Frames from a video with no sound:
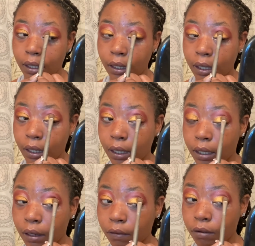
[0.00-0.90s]

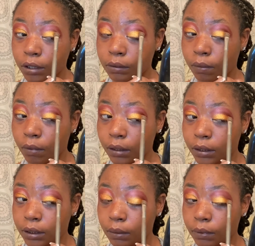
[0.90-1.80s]
And of course we want
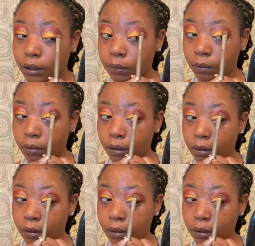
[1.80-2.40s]
this to be smooth.